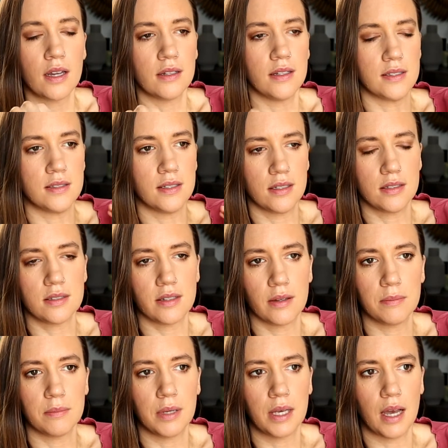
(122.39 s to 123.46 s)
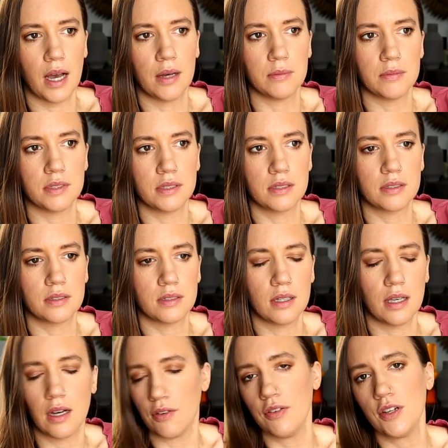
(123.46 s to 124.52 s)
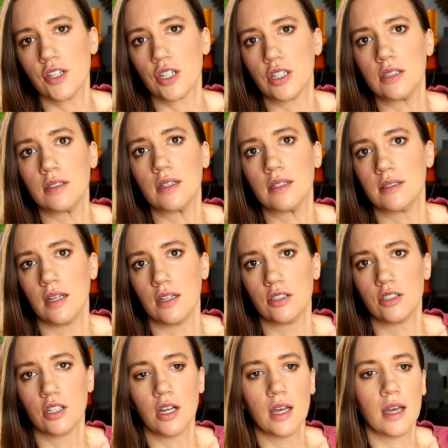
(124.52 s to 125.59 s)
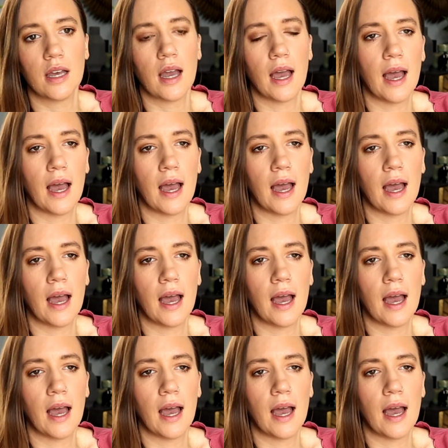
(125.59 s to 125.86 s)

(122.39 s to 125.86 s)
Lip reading: this system becomes inefficient essentially,